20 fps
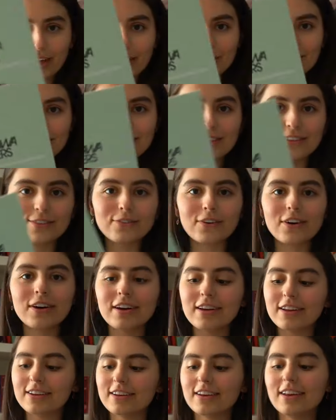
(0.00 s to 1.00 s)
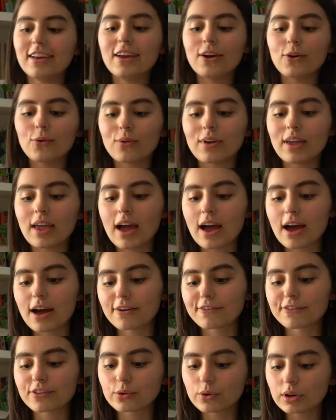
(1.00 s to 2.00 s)
have this one. We
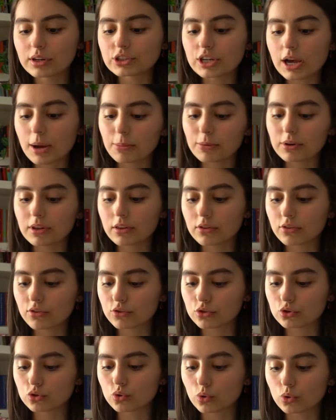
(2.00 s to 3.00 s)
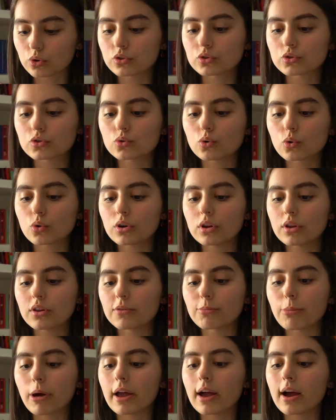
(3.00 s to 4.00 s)
have three Japanese short
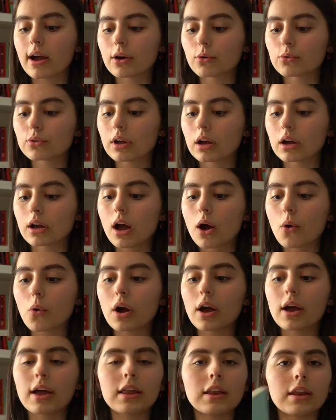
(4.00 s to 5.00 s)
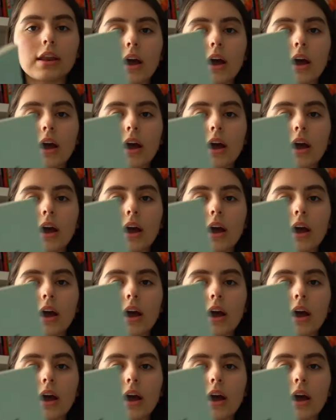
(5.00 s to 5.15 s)
stories by Akutagawa and